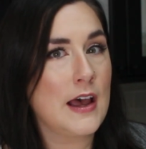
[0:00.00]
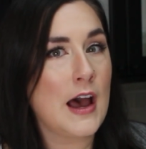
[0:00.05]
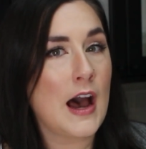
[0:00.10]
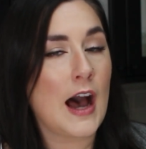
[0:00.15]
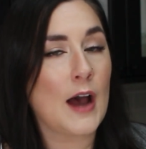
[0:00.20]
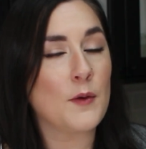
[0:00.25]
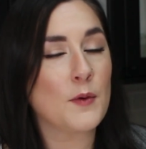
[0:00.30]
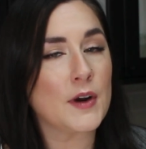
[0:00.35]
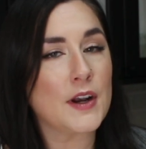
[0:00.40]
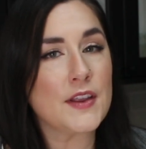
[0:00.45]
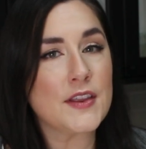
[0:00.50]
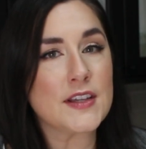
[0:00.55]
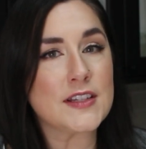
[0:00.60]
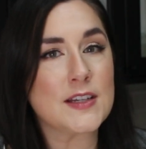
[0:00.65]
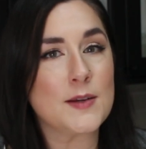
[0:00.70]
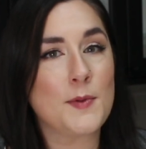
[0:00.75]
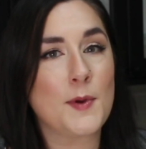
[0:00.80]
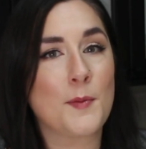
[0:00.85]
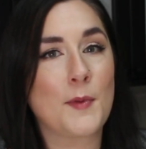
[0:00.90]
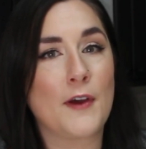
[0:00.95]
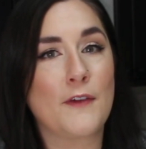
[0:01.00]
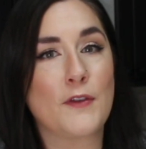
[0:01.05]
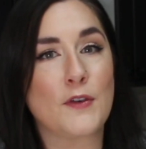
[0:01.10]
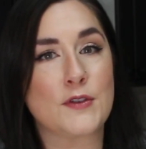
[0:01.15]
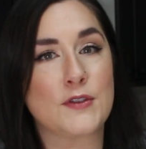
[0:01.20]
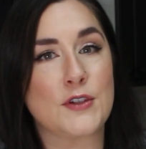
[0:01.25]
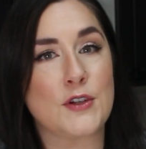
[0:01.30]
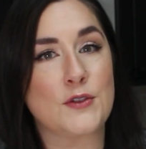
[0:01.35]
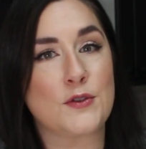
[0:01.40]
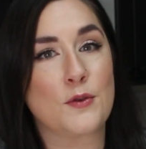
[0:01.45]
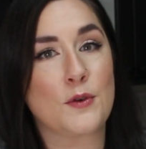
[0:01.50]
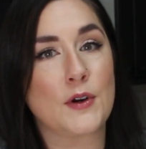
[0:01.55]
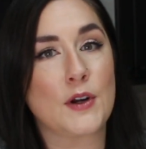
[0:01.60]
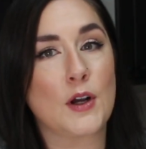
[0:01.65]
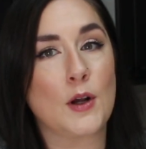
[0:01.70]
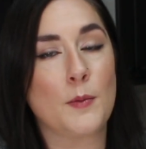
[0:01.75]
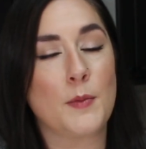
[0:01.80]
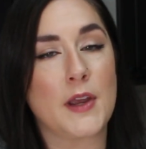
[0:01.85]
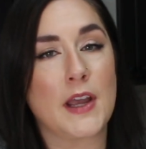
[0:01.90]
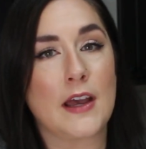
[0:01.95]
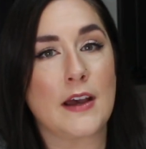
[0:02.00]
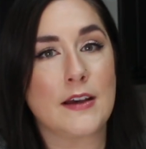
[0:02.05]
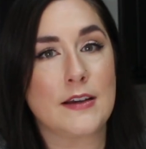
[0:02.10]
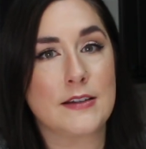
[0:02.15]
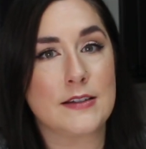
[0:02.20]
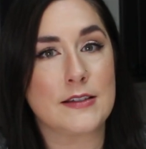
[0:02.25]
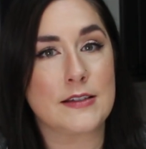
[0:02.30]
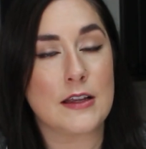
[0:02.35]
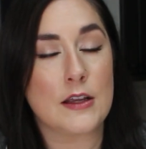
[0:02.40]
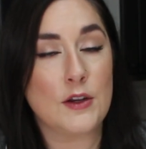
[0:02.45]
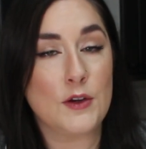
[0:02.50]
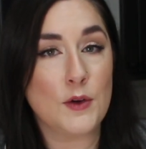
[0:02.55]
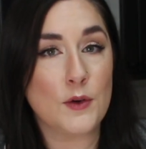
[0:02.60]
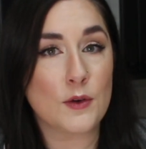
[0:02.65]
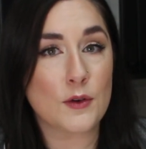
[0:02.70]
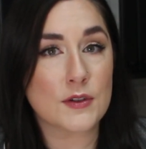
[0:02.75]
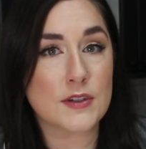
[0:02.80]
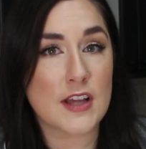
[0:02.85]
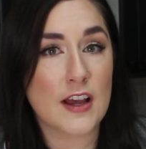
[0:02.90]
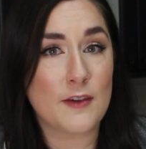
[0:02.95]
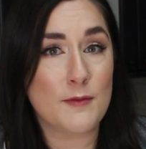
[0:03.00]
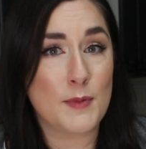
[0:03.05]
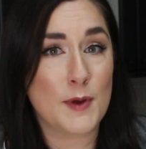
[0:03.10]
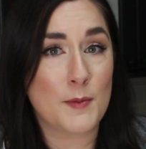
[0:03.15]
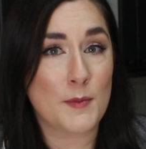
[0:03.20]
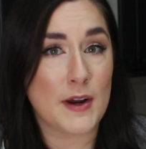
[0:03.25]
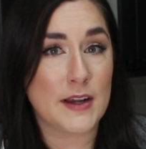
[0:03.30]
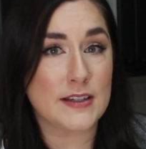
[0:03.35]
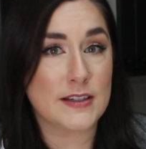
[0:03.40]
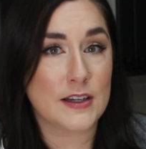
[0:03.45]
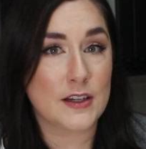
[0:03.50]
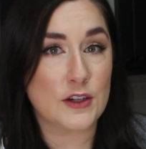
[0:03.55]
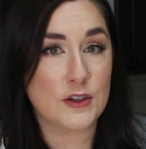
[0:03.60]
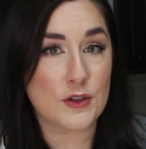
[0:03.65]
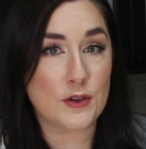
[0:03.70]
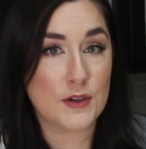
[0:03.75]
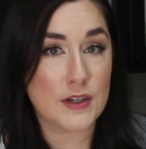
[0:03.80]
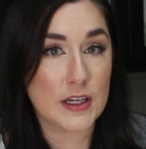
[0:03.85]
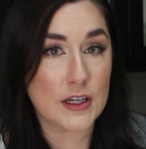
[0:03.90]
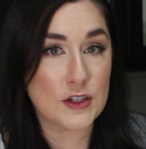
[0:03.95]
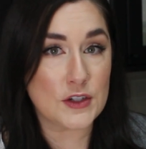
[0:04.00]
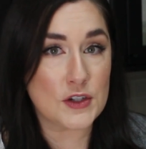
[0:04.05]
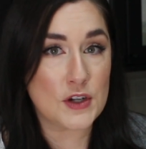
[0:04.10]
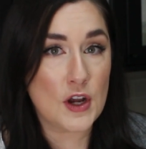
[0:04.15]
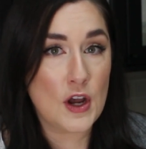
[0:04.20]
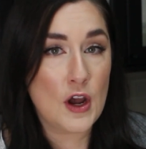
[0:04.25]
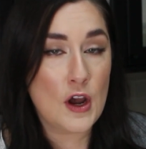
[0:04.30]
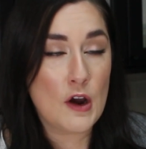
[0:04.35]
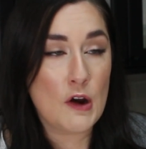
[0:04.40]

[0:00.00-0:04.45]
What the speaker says: I wanted this to be my first tutorial because noodles have been my signature dish